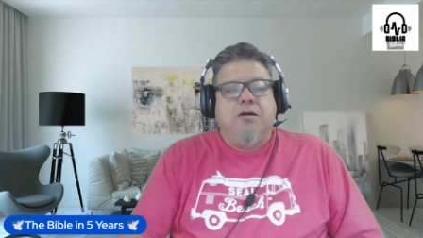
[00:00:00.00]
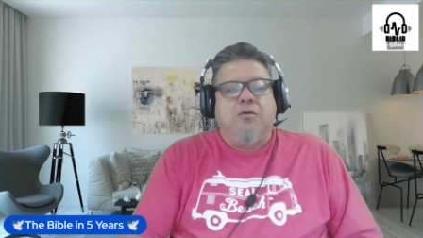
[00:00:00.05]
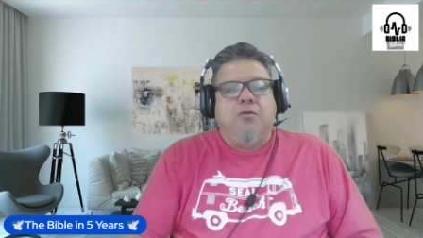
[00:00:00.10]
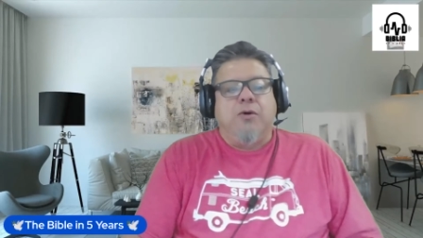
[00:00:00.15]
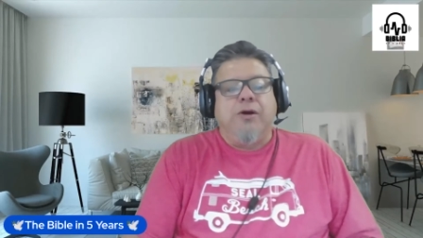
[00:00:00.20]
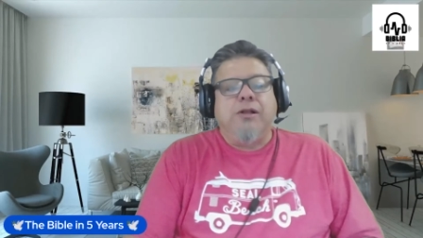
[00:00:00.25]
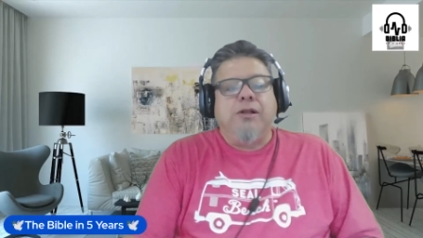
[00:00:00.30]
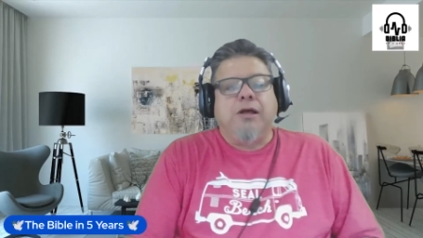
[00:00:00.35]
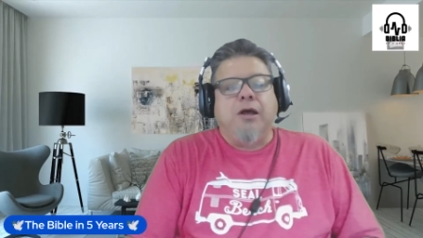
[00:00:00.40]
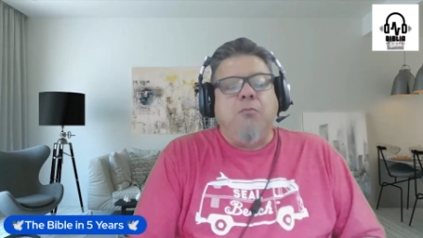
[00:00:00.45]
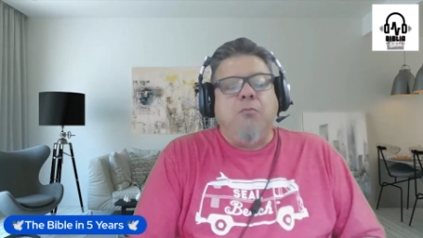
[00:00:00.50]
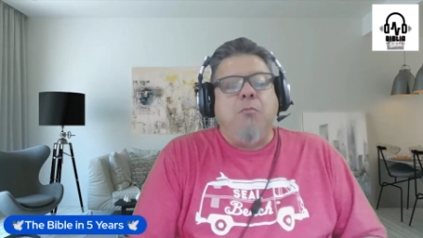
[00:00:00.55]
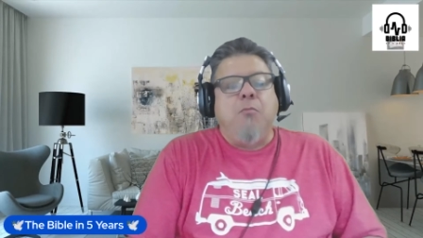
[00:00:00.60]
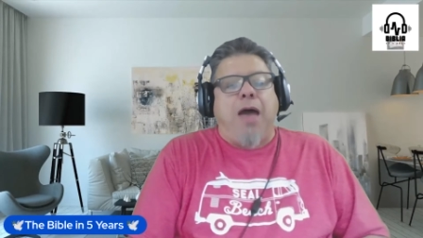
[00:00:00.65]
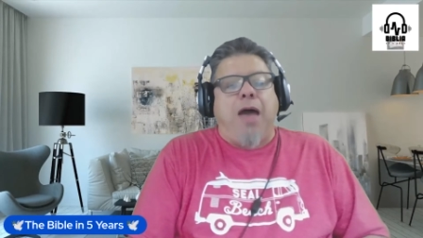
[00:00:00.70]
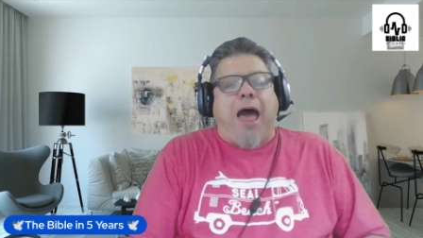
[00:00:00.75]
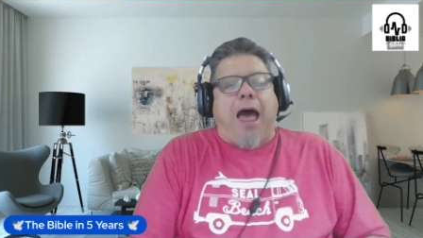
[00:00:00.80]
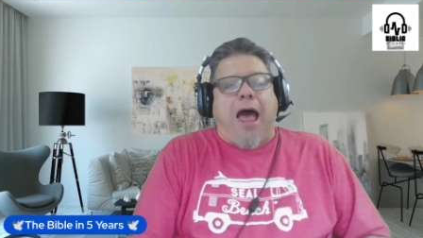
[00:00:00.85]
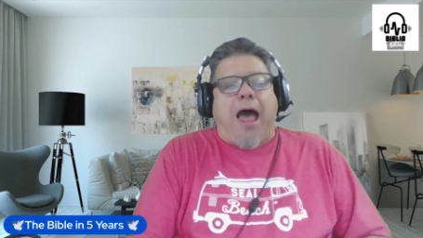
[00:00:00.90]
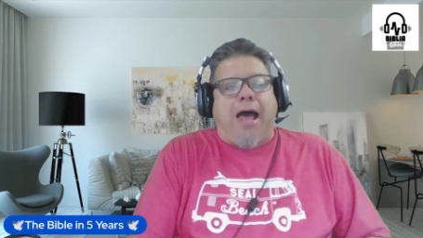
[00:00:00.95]
Welcome
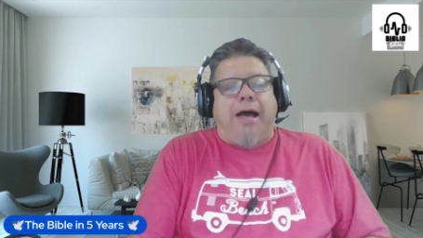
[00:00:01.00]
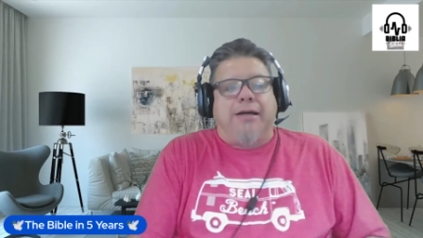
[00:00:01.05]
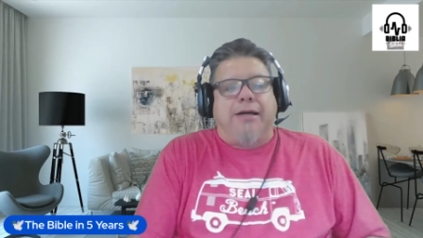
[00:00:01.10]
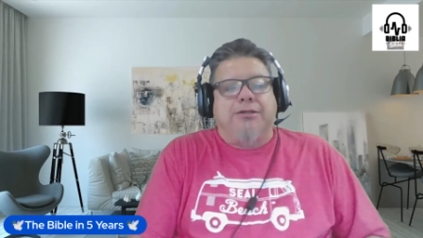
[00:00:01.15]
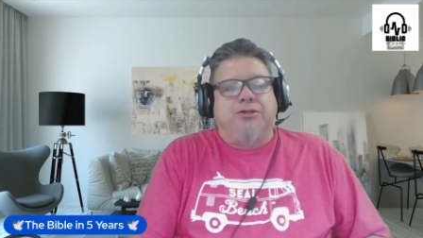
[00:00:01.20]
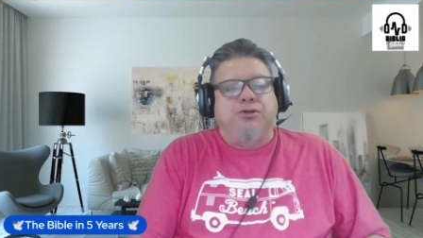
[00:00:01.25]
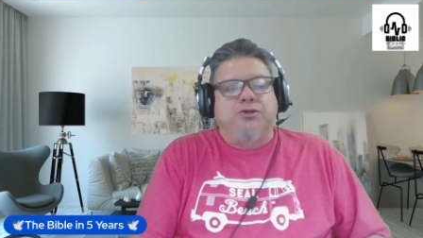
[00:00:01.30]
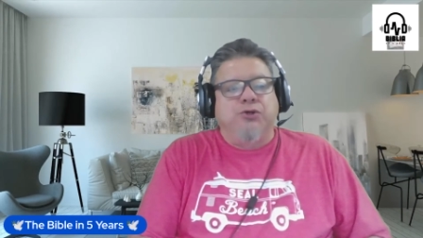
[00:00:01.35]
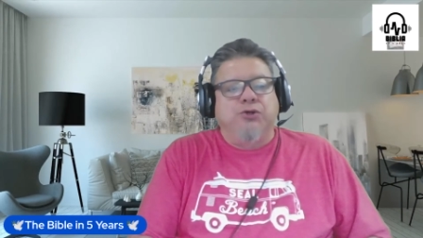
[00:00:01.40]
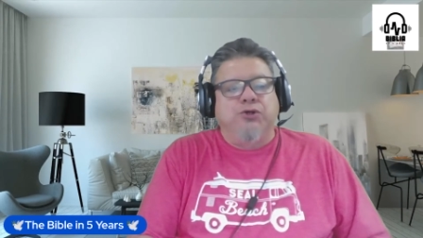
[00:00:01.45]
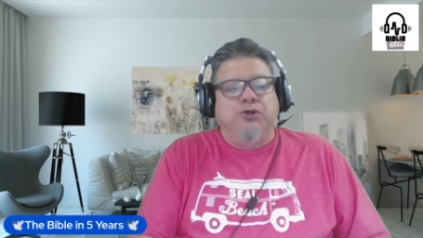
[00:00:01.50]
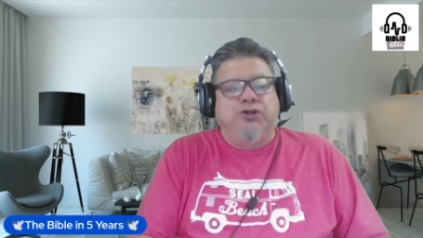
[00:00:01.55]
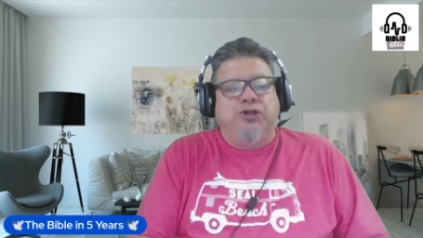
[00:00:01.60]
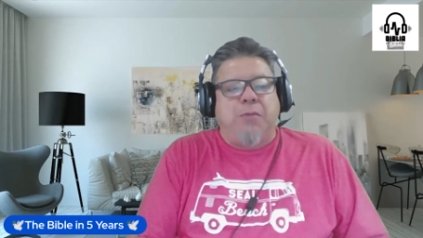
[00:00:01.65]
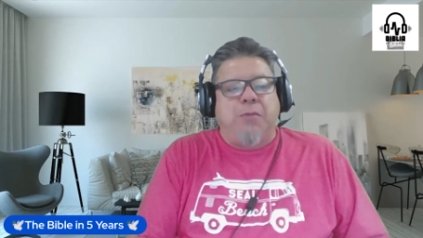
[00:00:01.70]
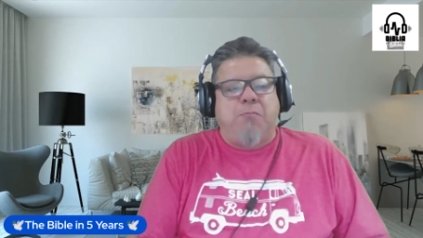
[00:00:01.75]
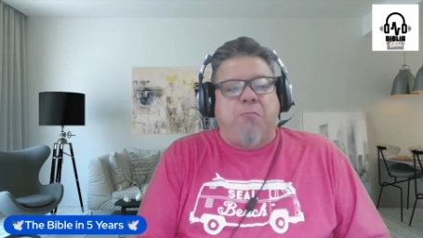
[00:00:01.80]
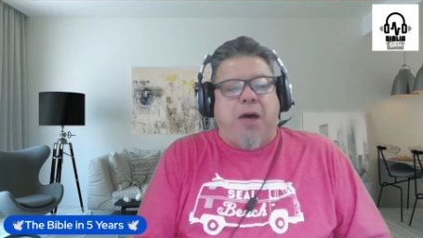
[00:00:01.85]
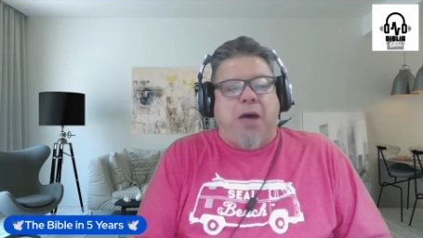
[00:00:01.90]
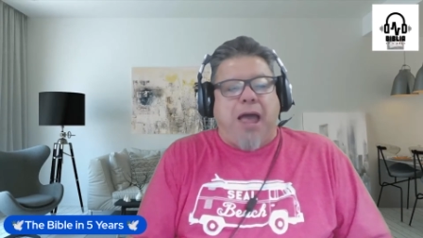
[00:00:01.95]
back to
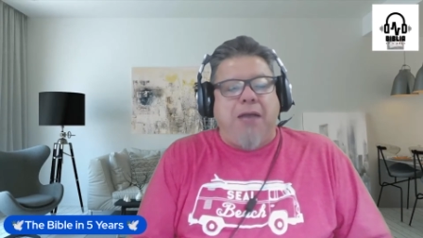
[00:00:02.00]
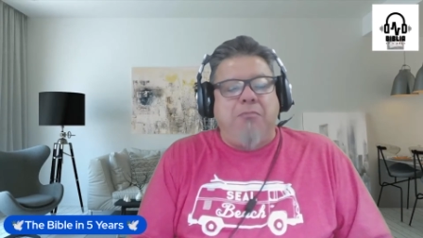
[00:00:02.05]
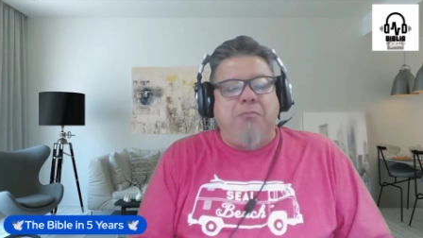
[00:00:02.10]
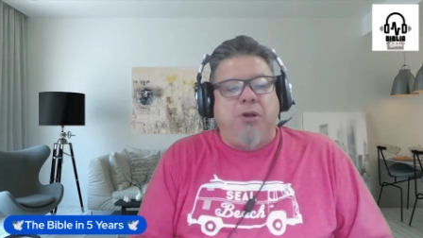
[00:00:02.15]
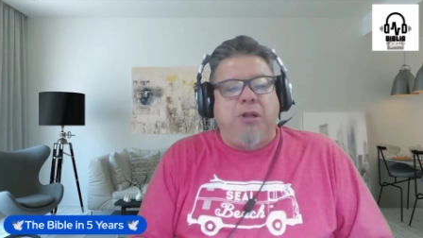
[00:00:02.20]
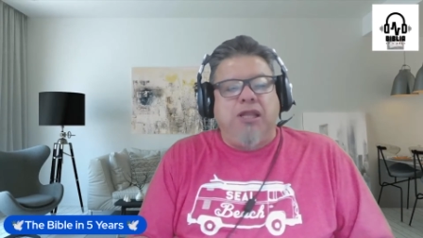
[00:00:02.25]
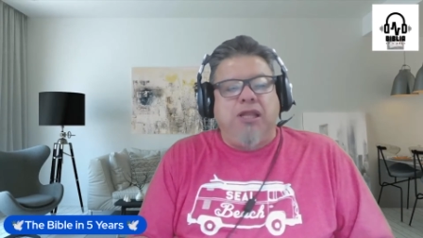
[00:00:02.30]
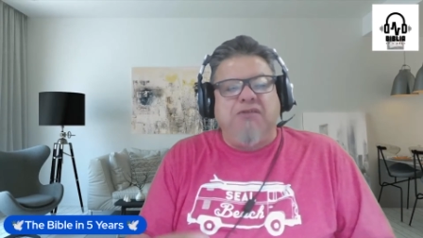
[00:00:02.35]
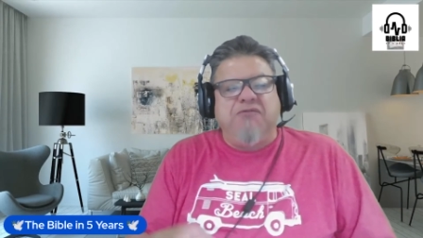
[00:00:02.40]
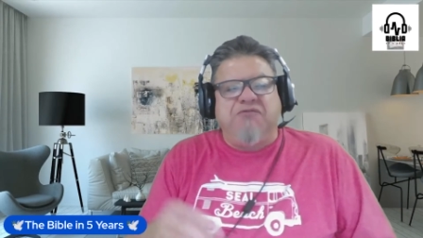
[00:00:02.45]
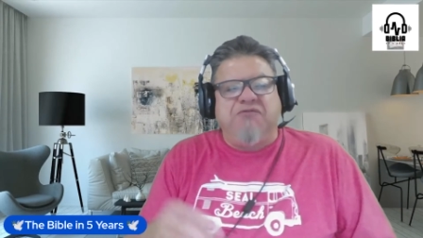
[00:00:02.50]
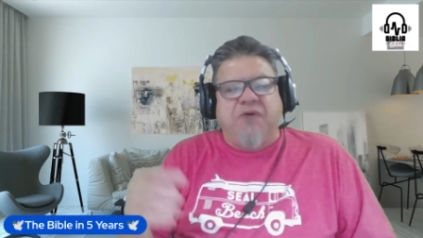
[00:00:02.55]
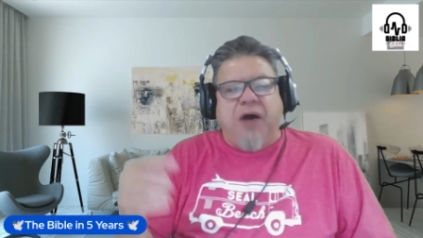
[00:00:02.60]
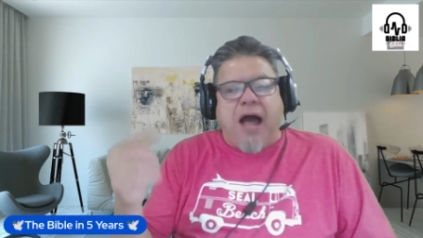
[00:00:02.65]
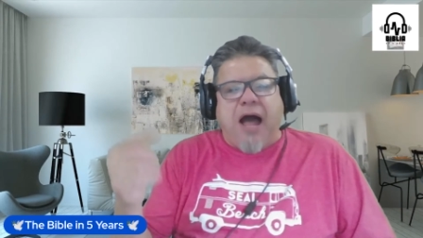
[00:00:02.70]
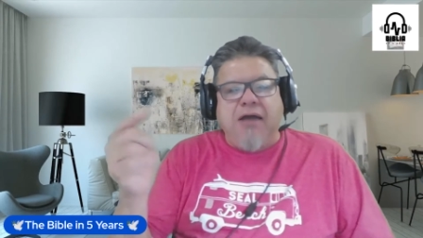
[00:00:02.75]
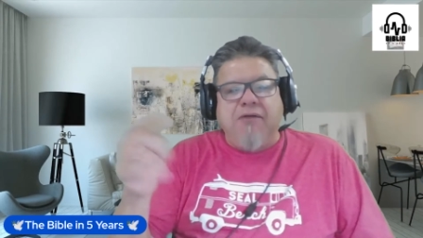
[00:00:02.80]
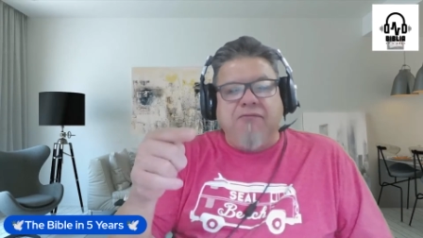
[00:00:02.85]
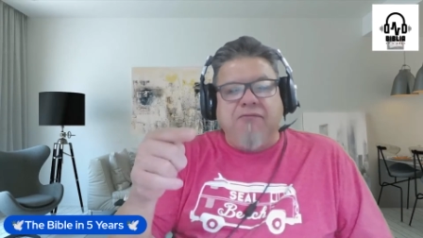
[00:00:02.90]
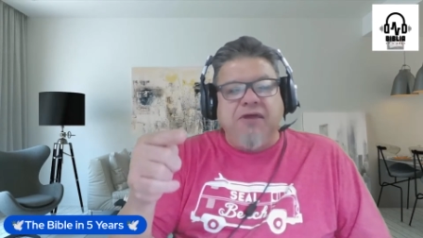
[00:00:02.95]
the Bible in
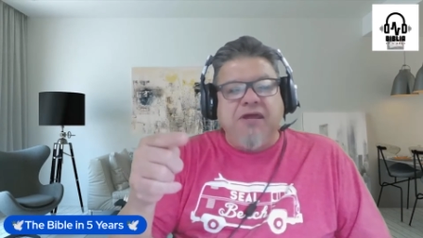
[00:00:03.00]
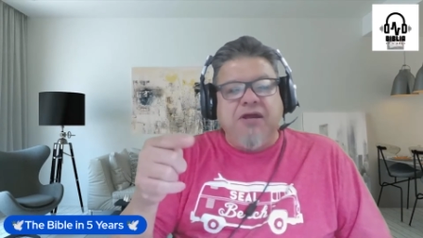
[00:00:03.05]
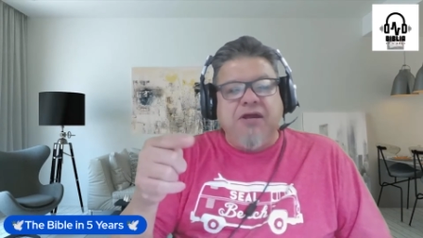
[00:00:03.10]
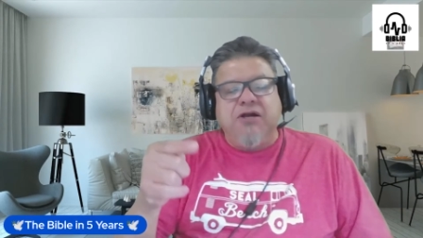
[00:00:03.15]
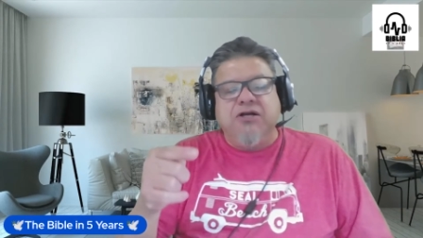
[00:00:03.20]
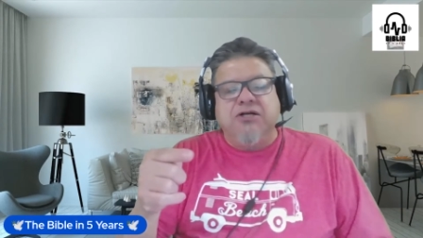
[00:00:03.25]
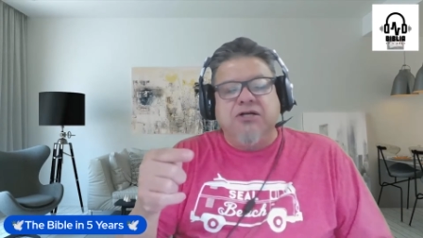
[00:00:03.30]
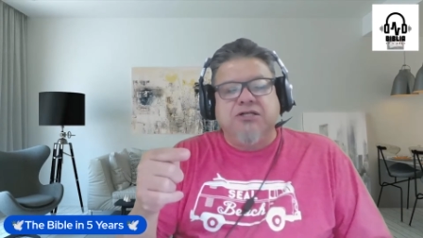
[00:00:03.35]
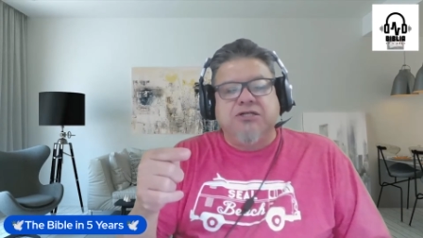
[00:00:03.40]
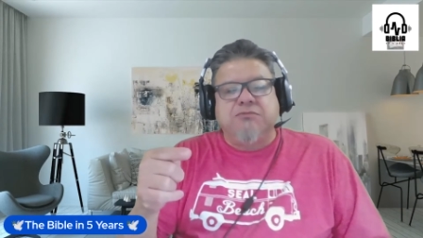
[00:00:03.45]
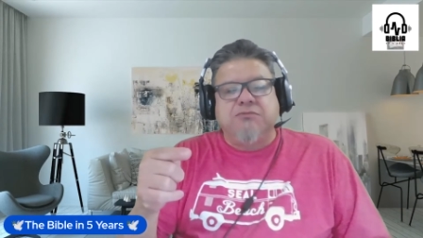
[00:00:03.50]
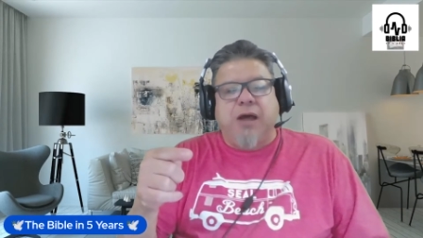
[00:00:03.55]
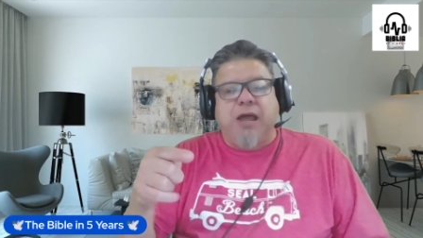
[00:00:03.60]
5 years.